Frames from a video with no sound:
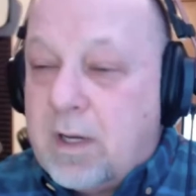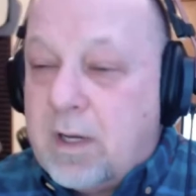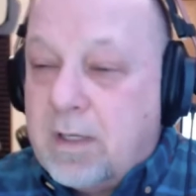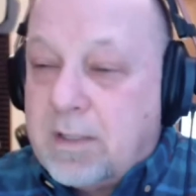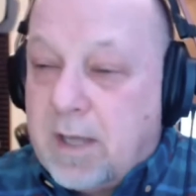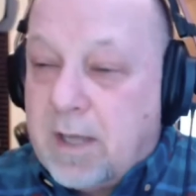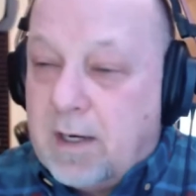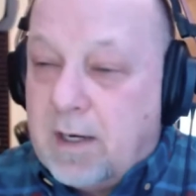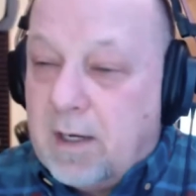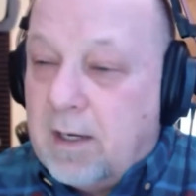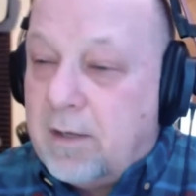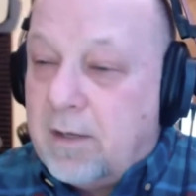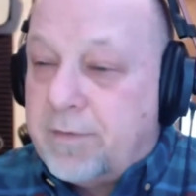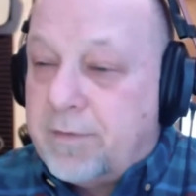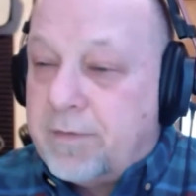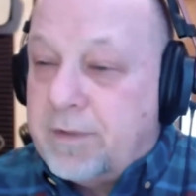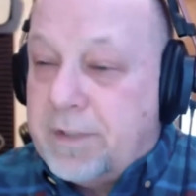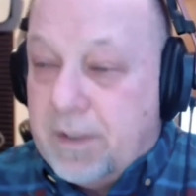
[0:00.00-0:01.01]
title
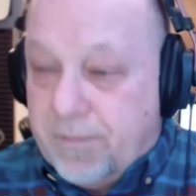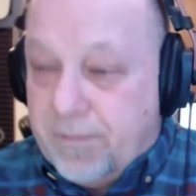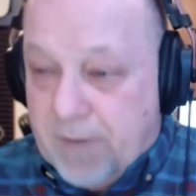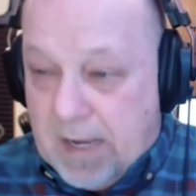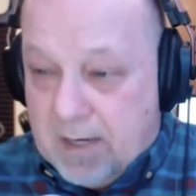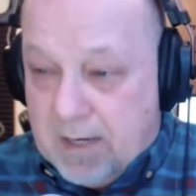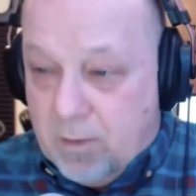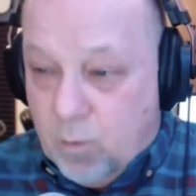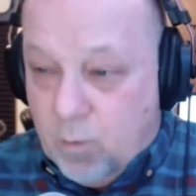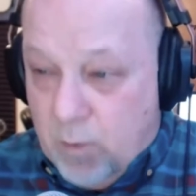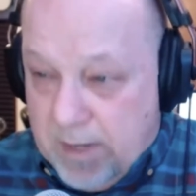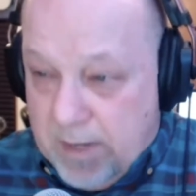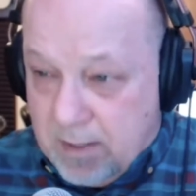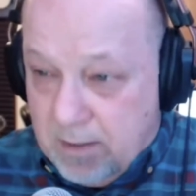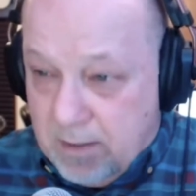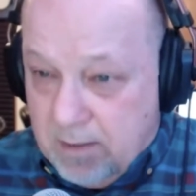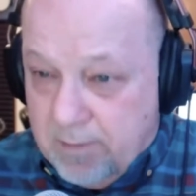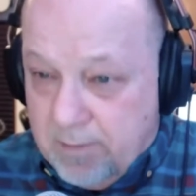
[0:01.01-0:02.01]
of Divine
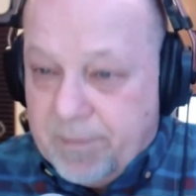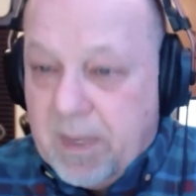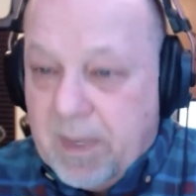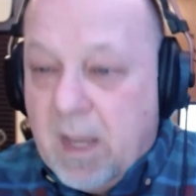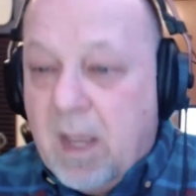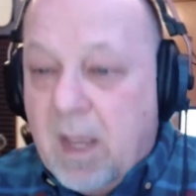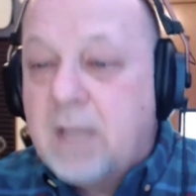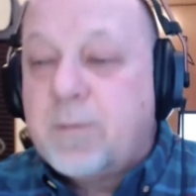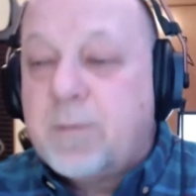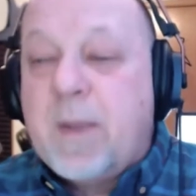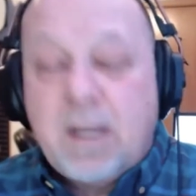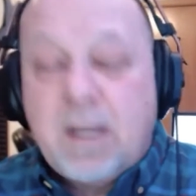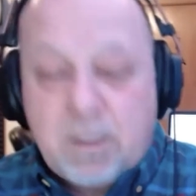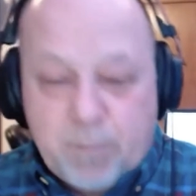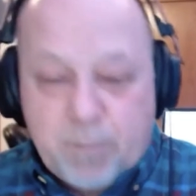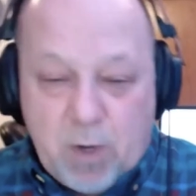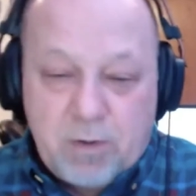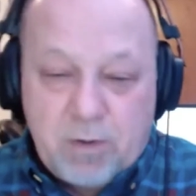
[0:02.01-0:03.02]
Wind, has been
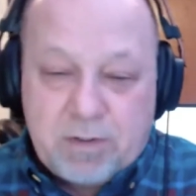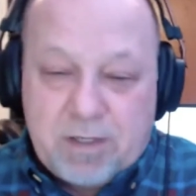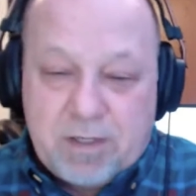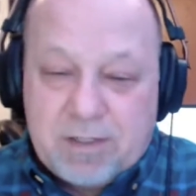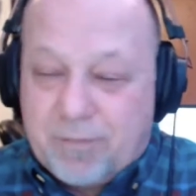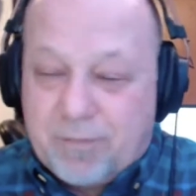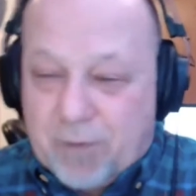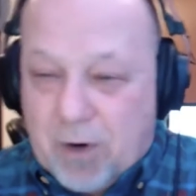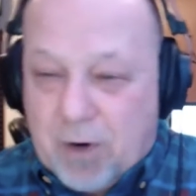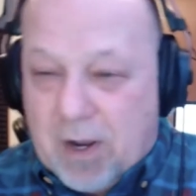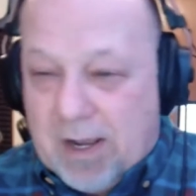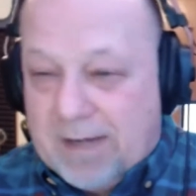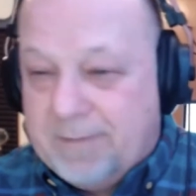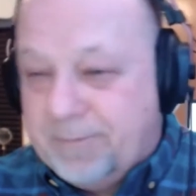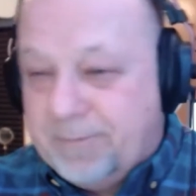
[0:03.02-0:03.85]
exposed as a fraud.